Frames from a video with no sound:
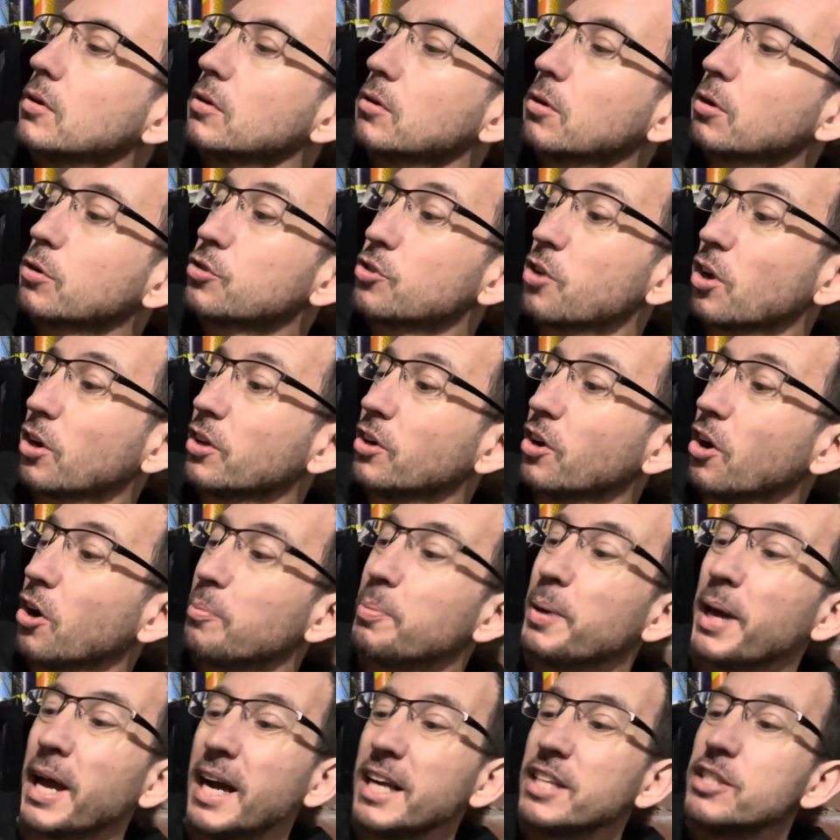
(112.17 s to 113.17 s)
looks like an
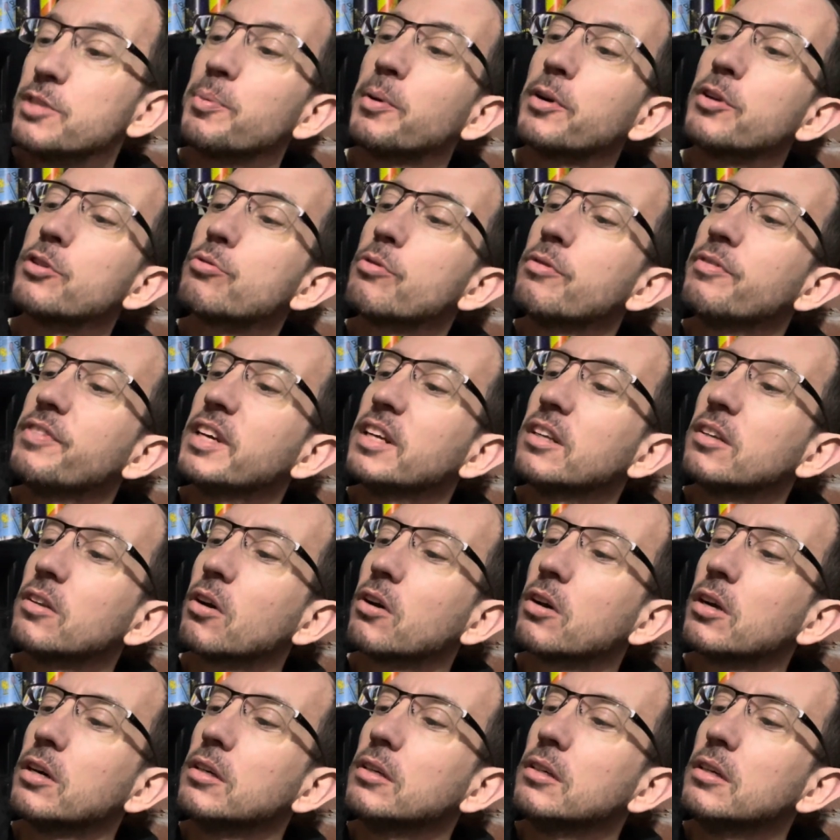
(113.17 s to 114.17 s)
IPA to be honest with you, like
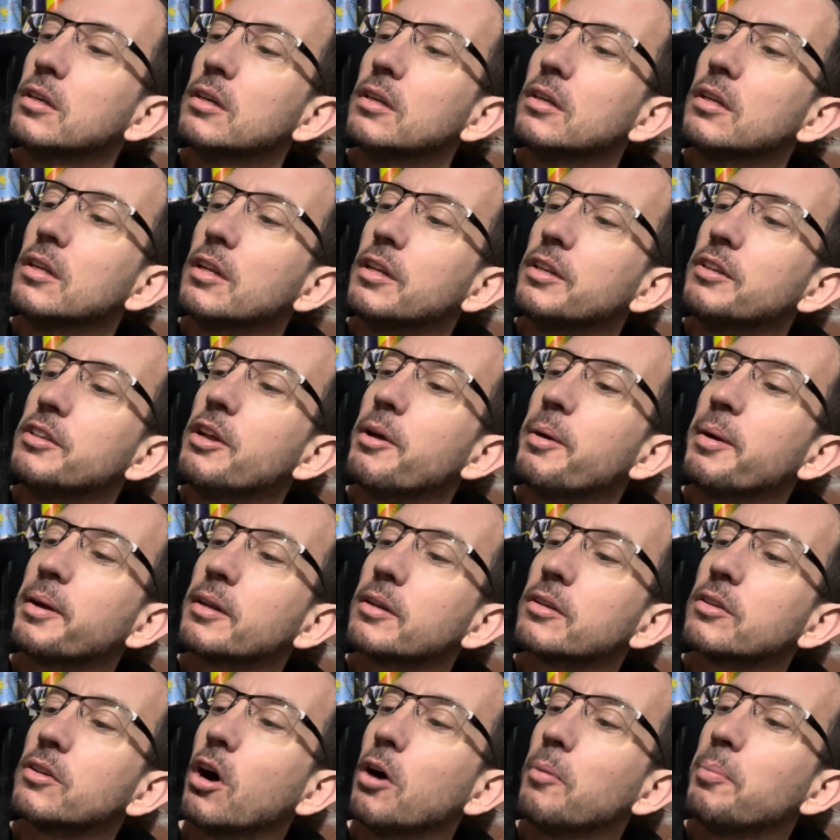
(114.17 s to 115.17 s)
a New
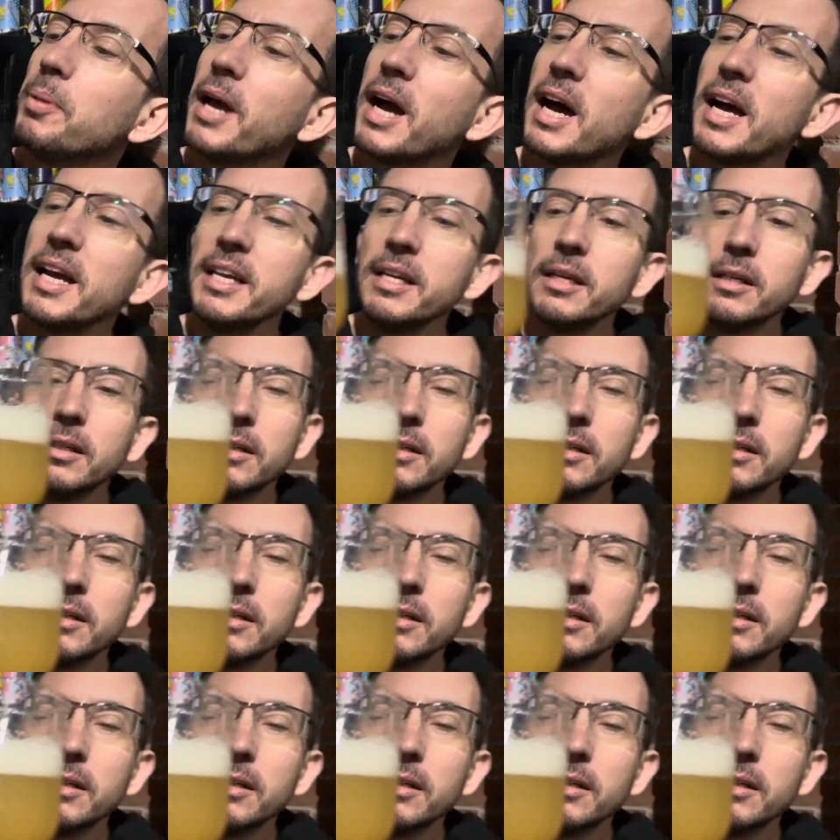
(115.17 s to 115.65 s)
England IPA.